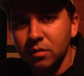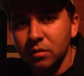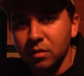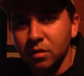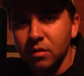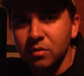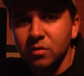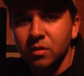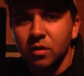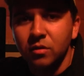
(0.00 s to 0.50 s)

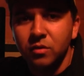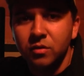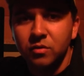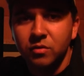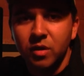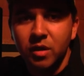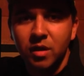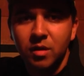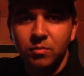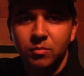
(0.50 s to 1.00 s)
So I saw
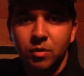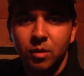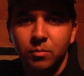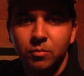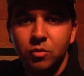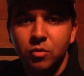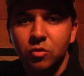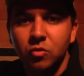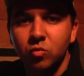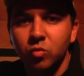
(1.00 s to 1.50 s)
this game
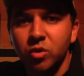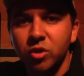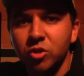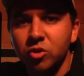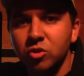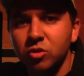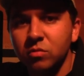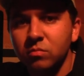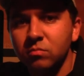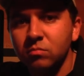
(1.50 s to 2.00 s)
come to the
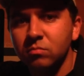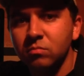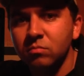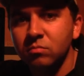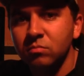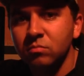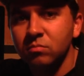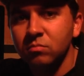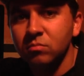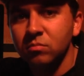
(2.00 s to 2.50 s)
Switch.
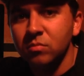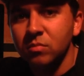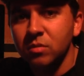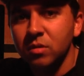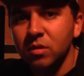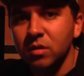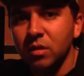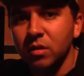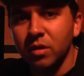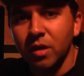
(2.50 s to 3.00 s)

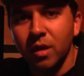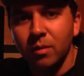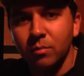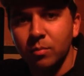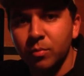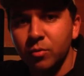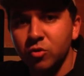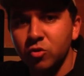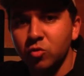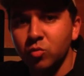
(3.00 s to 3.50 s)
A game
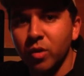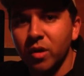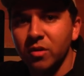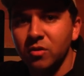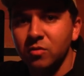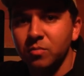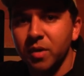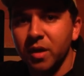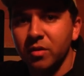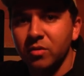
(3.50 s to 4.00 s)
that puts you
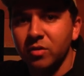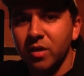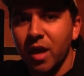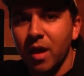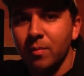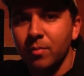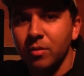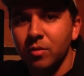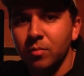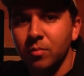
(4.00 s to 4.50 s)
right smack
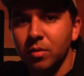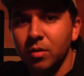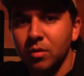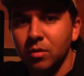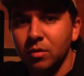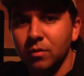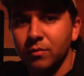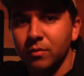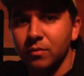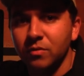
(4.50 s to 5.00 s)
dab in the
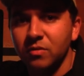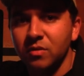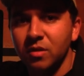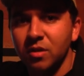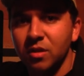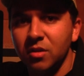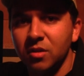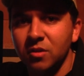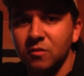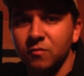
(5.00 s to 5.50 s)
middle of a
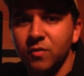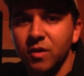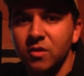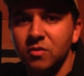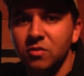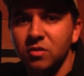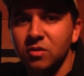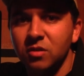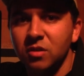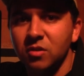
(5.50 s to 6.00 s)
city that's
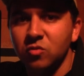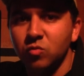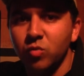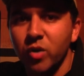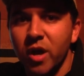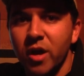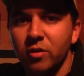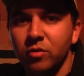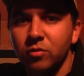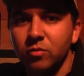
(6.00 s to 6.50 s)
facing his
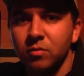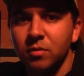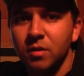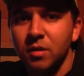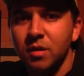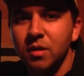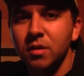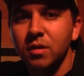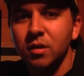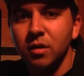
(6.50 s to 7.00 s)
wrath
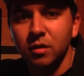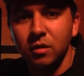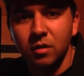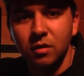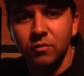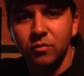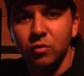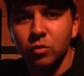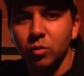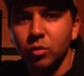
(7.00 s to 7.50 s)
and
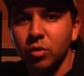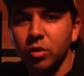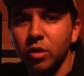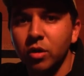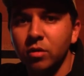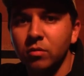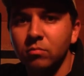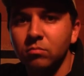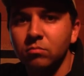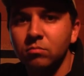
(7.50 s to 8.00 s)
gives you a
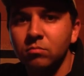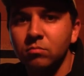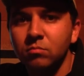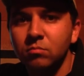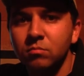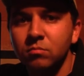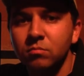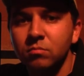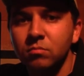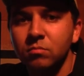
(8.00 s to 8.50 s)
gun.
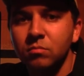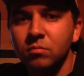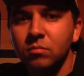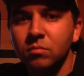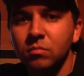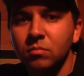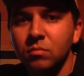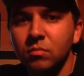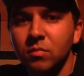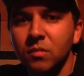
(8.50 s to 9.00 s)

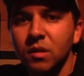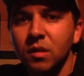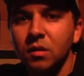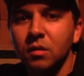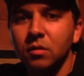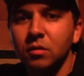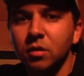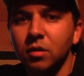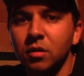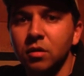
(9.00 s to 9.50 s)

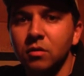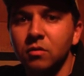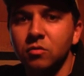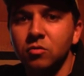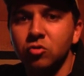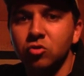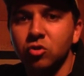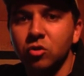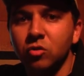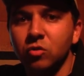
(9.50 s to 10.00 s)

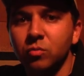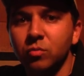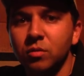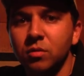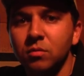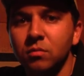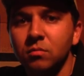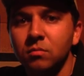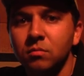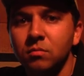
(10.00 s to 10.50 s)
Ladies and
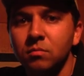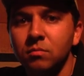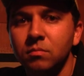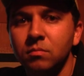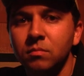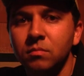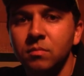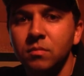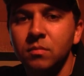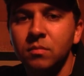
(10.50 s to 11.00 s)
gentlemen,
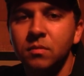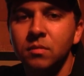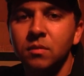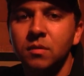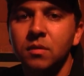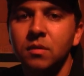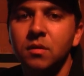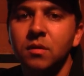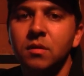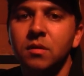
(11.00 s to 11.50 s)

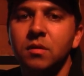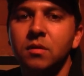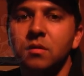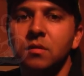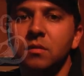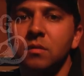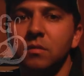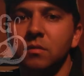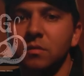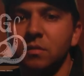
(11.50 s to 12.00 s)

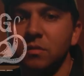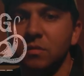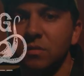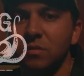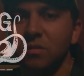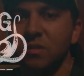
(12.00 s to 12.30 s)
this is The